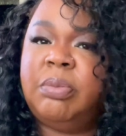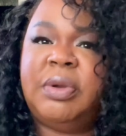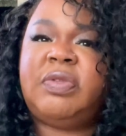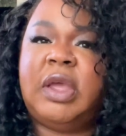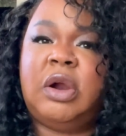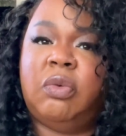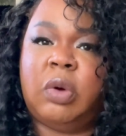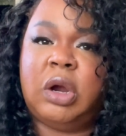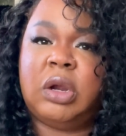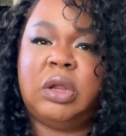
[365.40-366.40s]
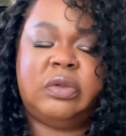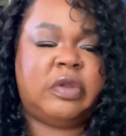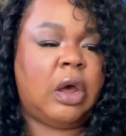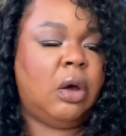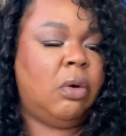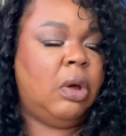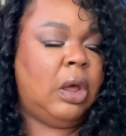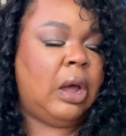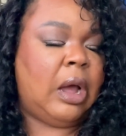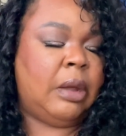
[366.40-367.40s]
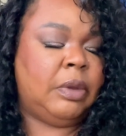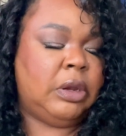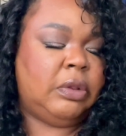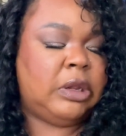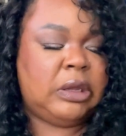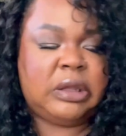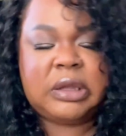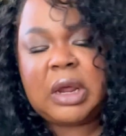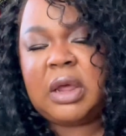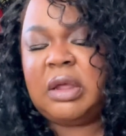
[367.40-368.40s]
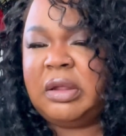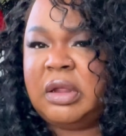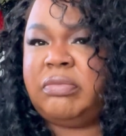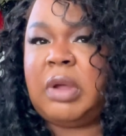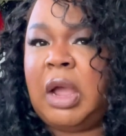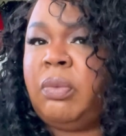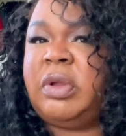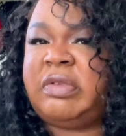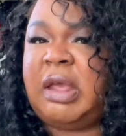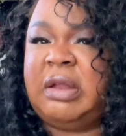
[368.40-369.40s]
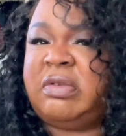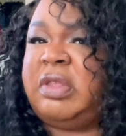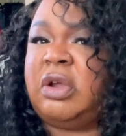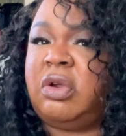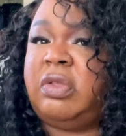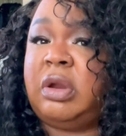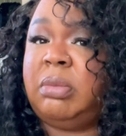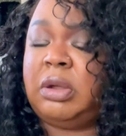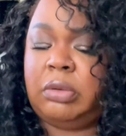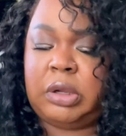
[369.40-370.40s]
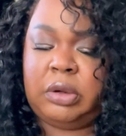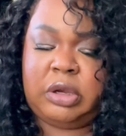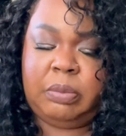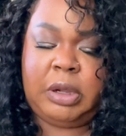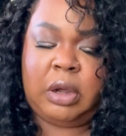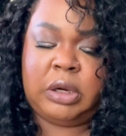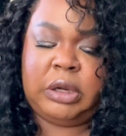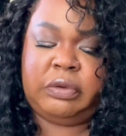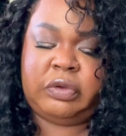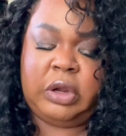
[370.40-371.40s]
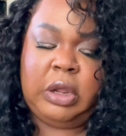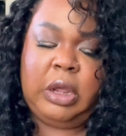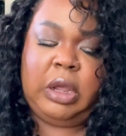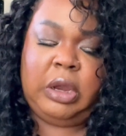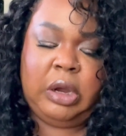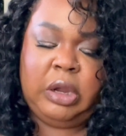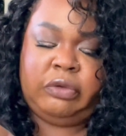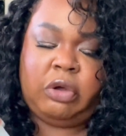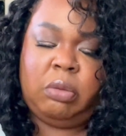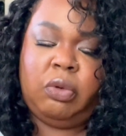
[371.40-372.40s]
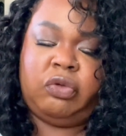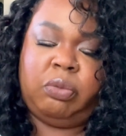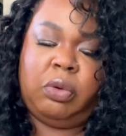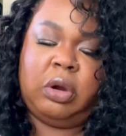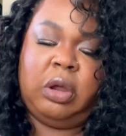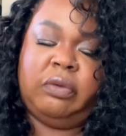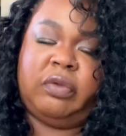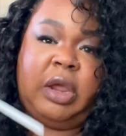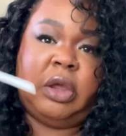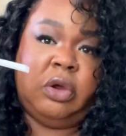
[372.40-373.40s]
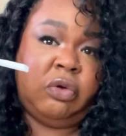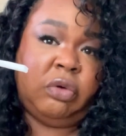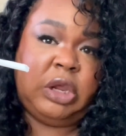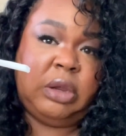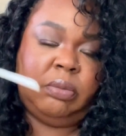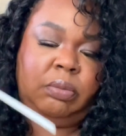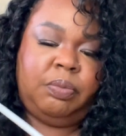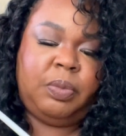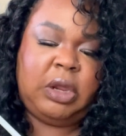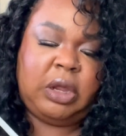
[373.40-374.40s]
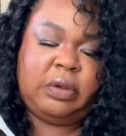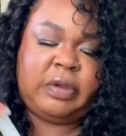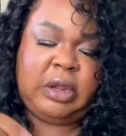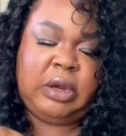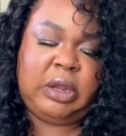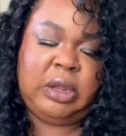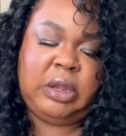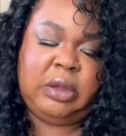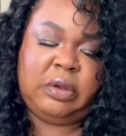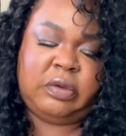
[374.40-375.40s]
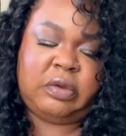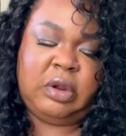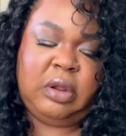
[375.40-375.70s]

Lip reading: but they don't work. So I mean, I would say it's thicker than a milk, to be honest. It is almost more of like a cream because it is,